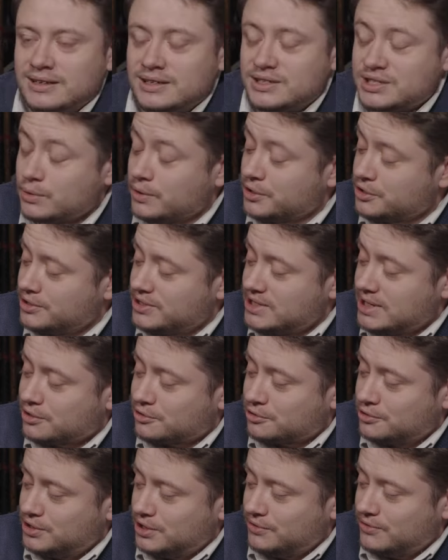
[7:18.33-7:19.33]
So other
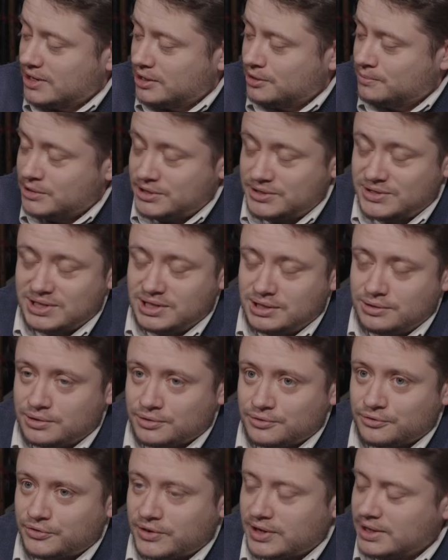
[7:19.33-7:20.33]
decorative elements that you
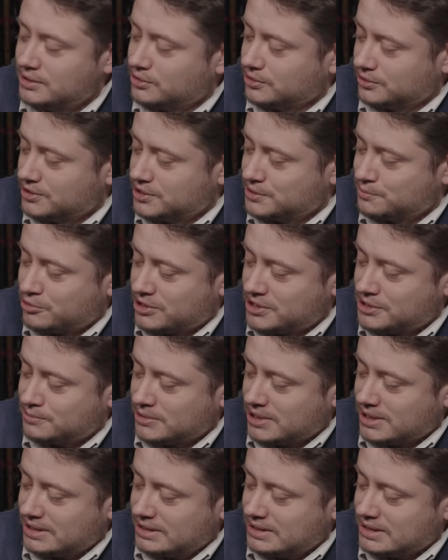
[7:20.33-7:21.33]
can find on this
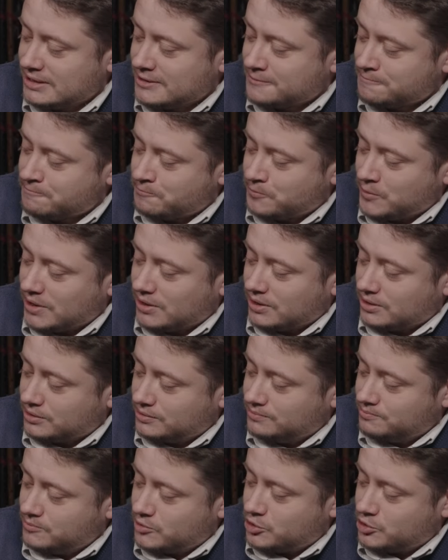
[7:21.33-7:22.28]
breastplate are